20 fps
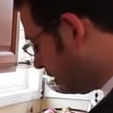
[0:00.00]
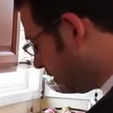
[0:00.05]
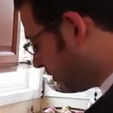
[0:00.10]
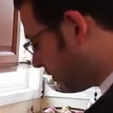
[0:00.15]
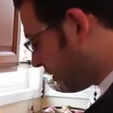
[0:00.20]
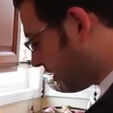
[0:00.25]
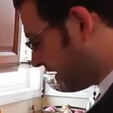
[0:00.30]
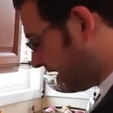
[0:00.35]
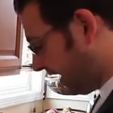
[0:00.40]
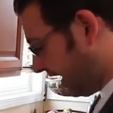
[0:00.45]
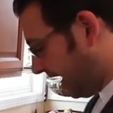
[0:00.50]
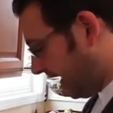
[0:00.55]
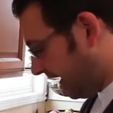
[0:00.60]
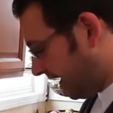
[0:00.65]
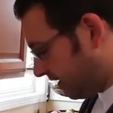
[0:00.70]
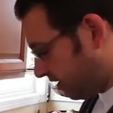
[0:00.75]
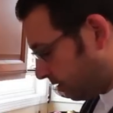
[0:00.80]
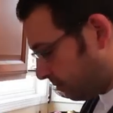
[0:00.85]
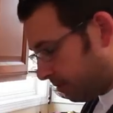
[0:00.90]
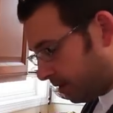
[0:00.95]
we're going to
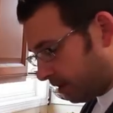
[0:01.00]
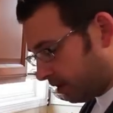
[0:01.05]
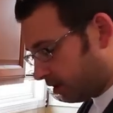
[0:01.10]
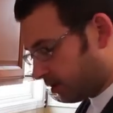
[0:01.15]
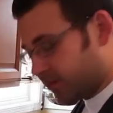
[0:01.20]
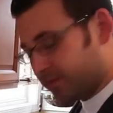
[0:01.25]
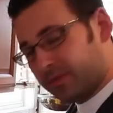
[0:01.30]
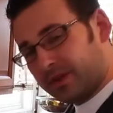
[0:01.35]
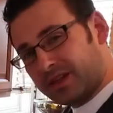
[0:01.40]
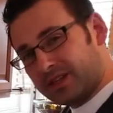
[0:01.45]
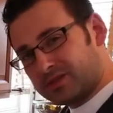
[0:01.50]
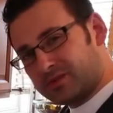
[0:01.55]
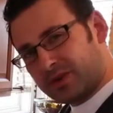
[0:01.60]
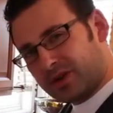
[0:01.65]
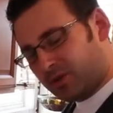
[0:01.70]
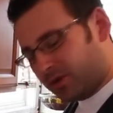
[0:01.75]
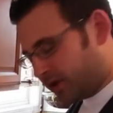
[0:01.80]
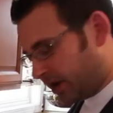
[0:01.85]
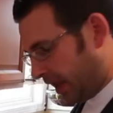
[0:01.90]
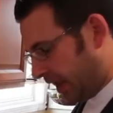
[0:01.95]
add our butter, because we
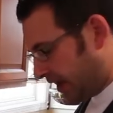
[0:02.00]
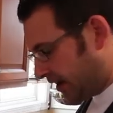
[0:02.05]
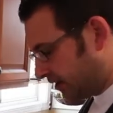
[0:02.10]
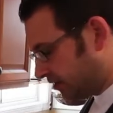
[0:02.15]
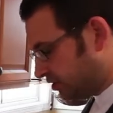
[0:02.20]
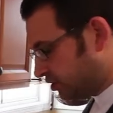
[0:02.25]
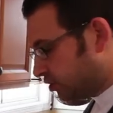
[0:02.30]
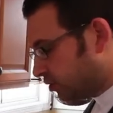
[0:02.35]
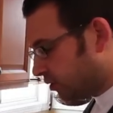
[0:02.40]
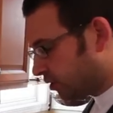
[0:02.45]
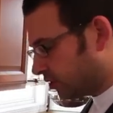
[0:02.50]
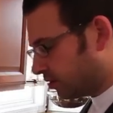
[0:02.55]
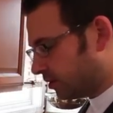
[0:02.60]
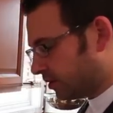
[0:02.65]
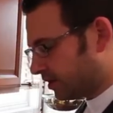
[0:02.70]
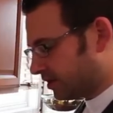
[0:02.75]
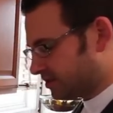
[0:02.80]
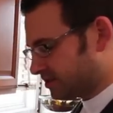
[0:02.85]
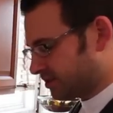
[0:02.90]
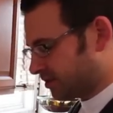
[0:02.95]
don't want to add it too early
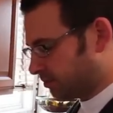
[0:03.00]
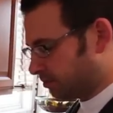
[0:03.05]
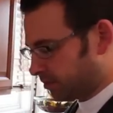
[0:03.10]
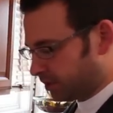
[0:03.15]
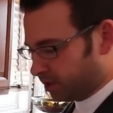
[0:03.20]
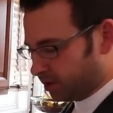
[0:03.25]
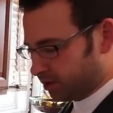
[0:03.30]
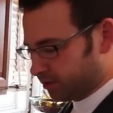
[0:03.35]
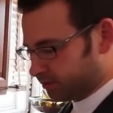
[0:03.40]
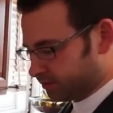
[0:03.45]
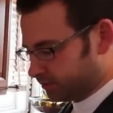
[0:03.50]
because it'll burn.